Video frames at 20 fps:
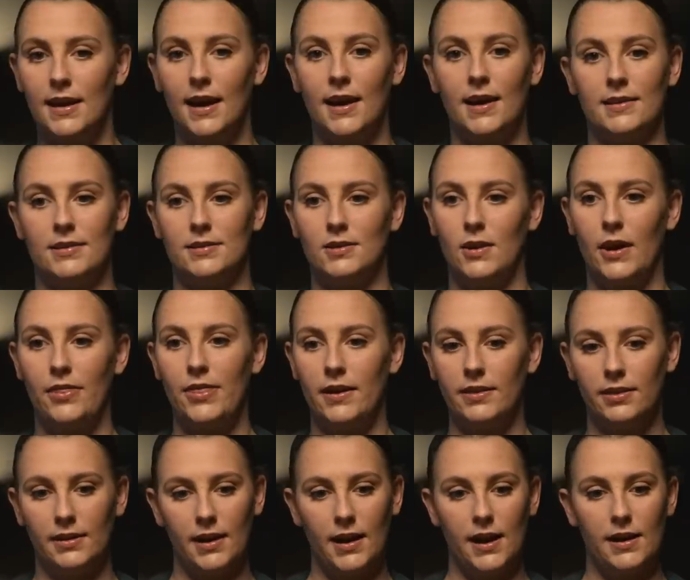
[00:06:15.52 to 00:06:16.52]
yeah. yeah, so I
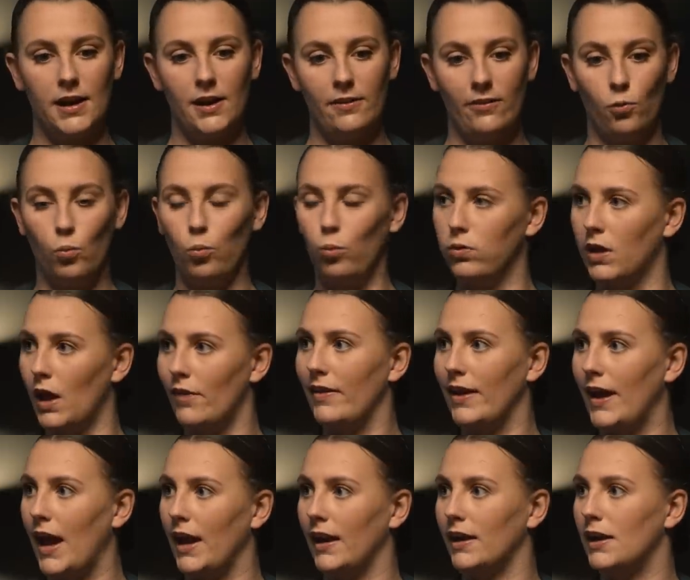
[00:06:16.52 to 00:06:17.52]
think the idea of loving
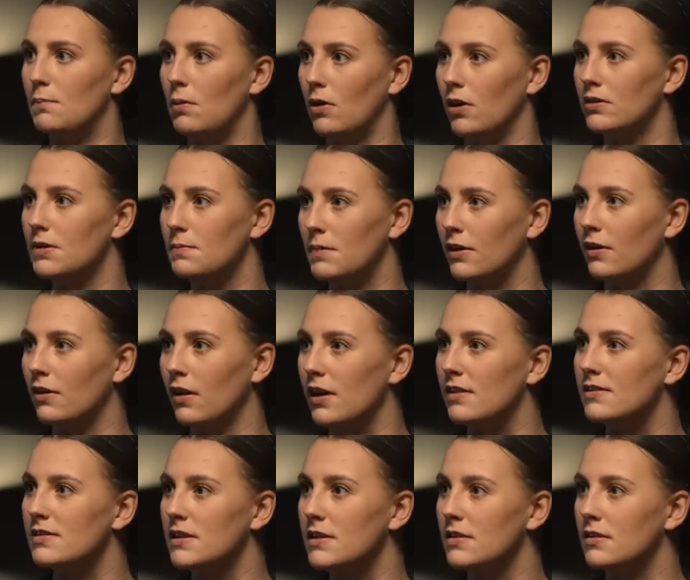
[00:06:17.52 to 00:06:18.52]
heading a ball is a bit
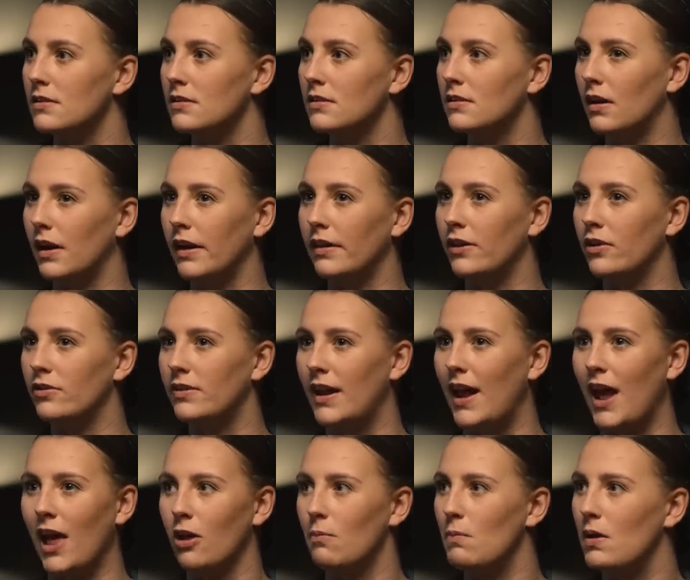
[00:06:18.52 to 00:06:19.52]
crazy, right? And there's that
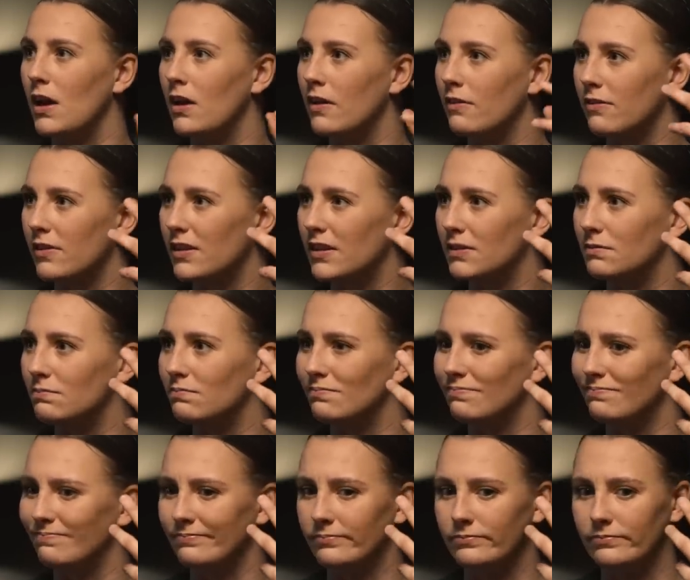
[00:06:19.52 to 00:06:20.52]
element of
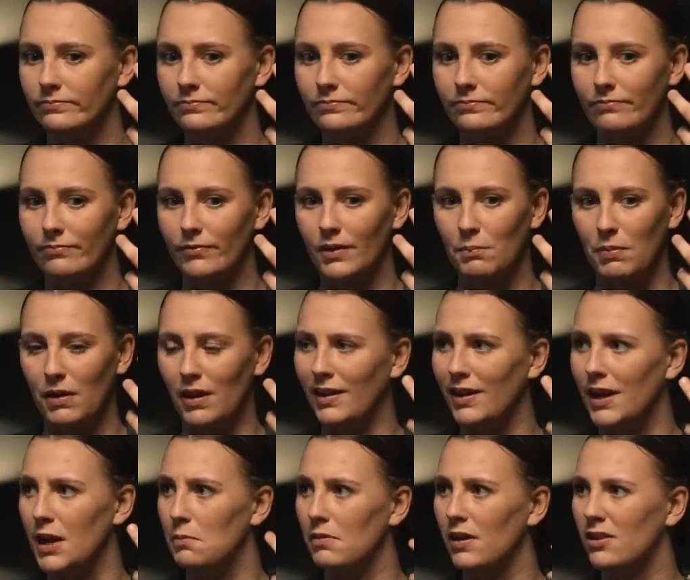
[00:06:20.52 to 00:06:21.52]
um, being a
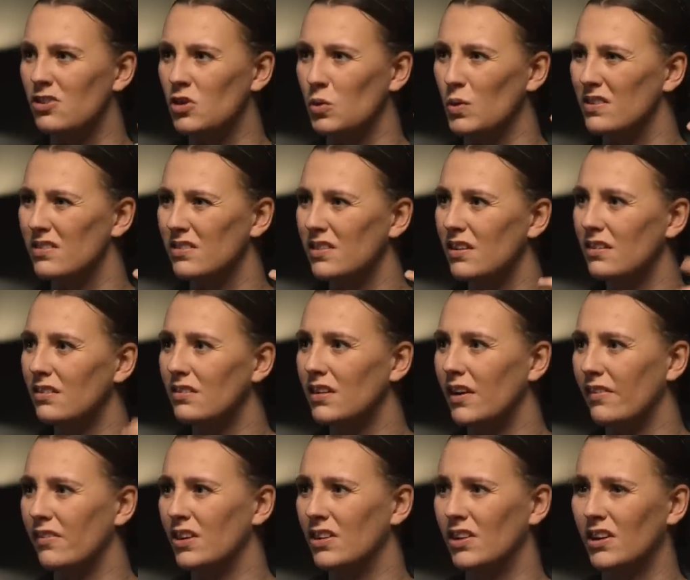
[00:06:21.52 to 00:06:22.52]
keeper that's twisted.
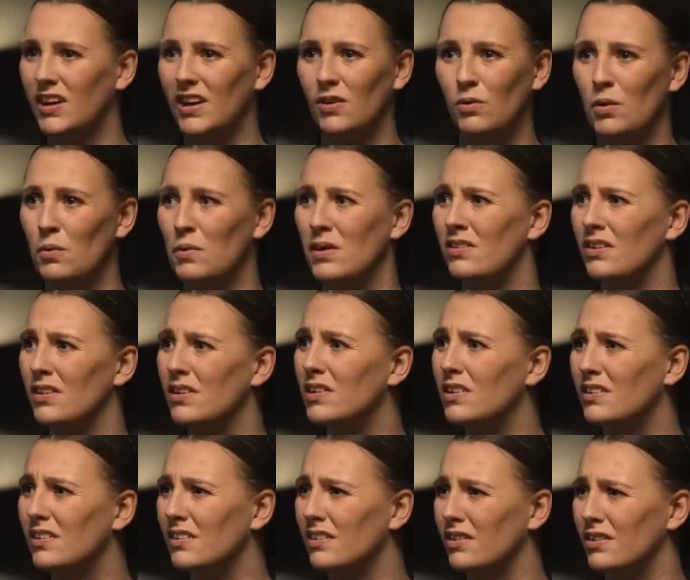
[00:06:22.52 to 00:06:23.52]
You look at what we do
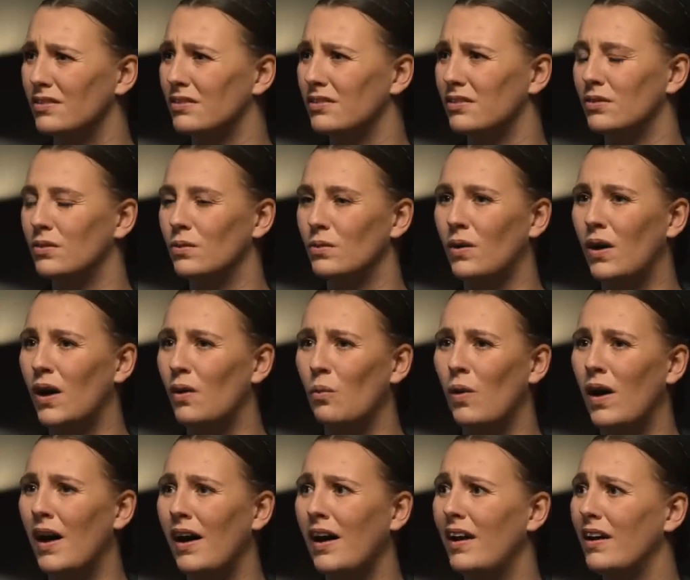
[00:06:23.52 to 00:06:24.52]
and you go,
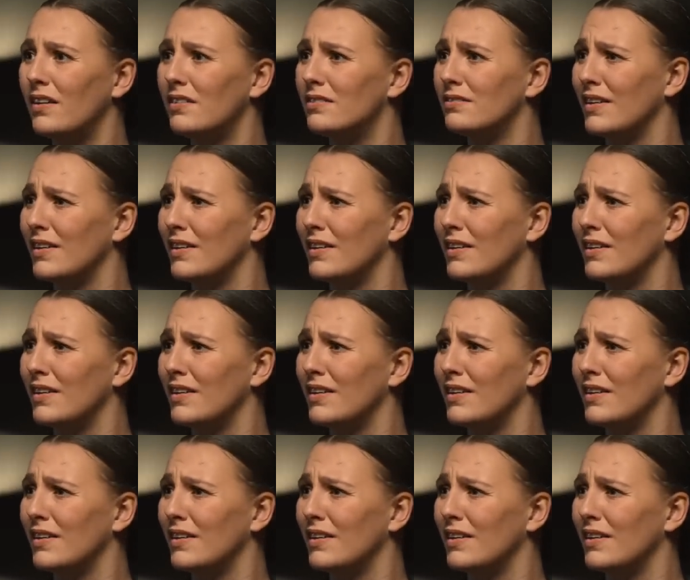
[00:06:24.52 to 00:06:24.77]
why?